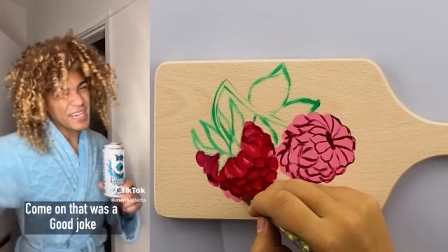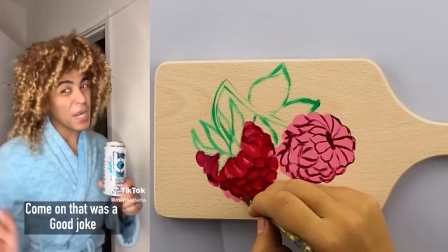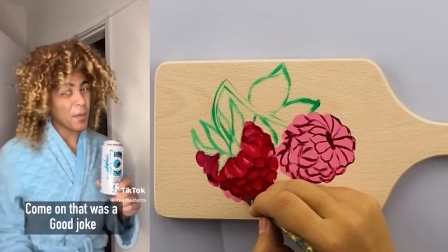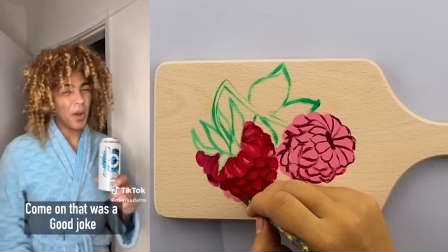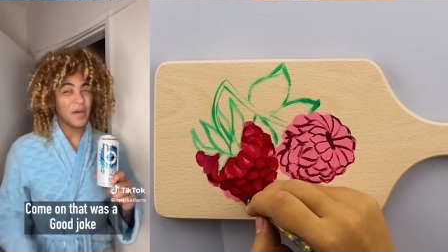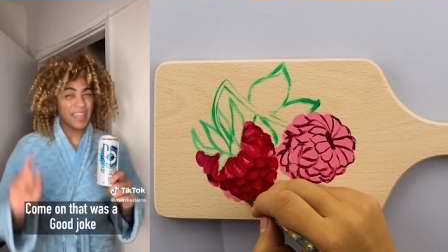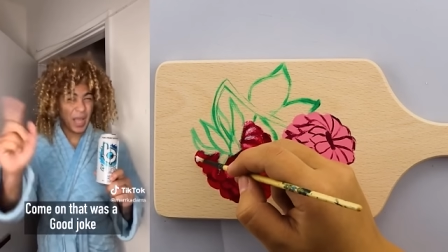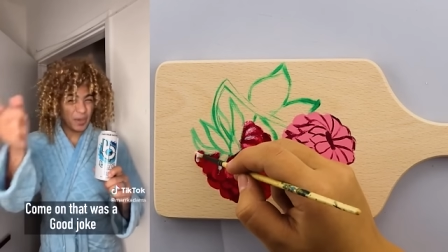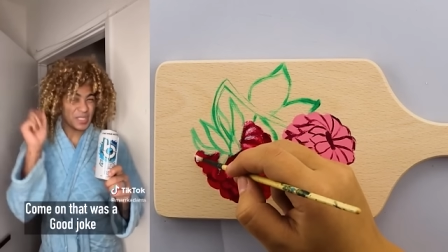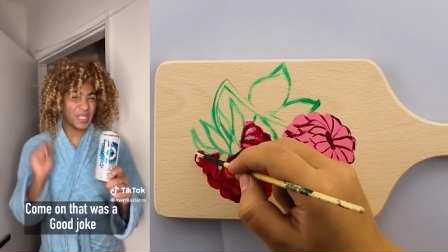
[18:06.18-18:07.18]
Come on,
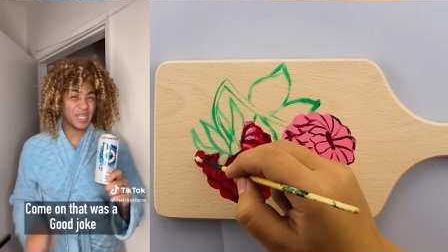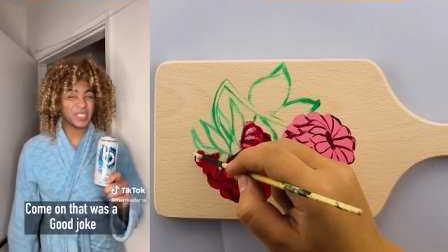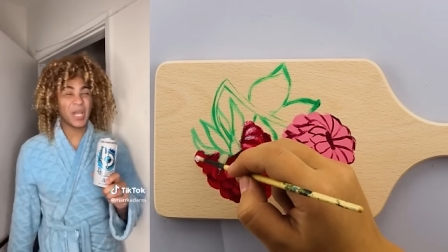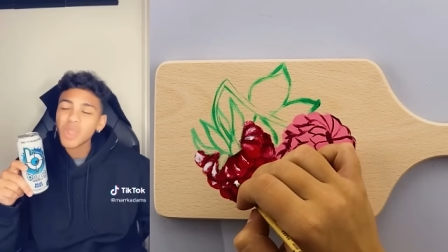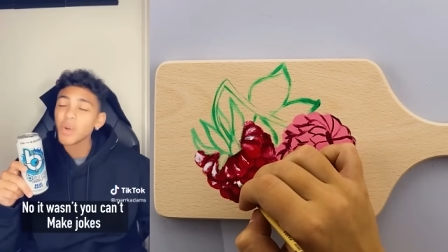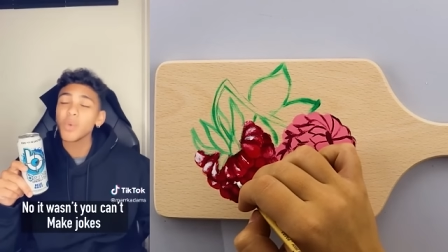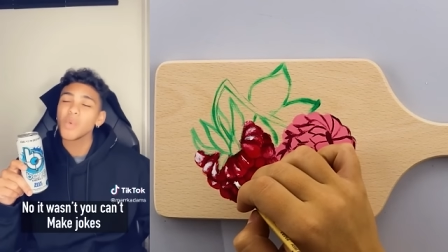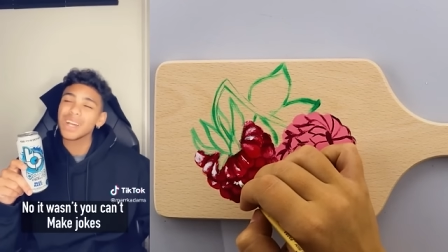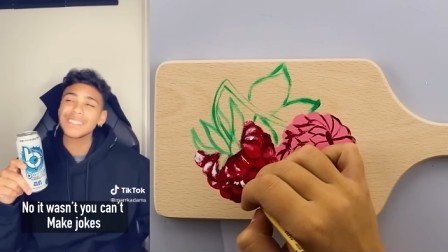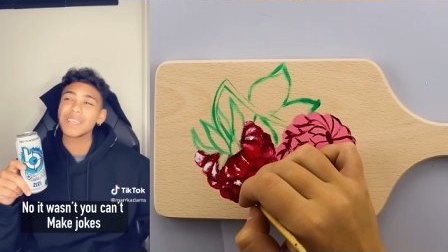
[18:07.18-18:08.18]
that was a good joke.
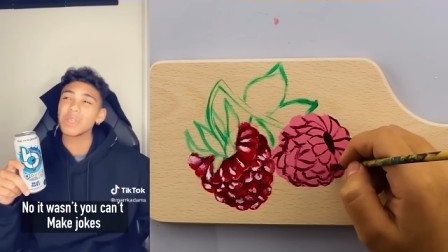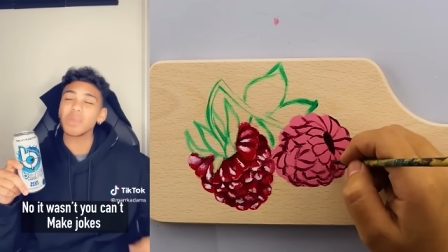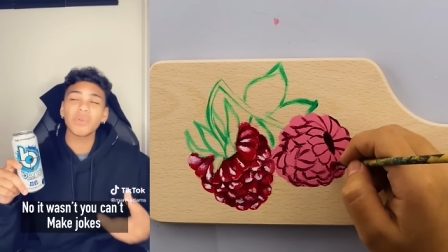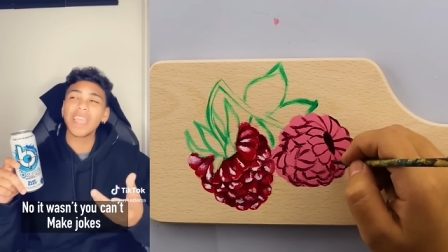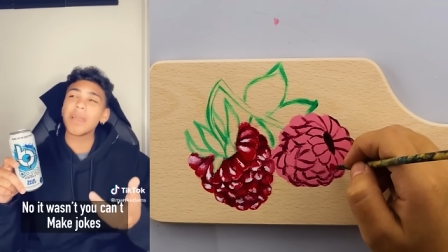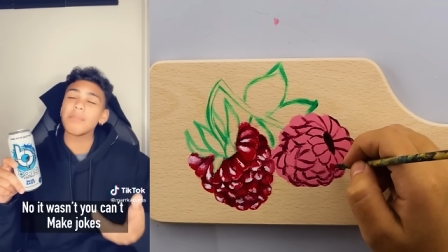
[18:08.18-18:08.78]
No, it wasn't.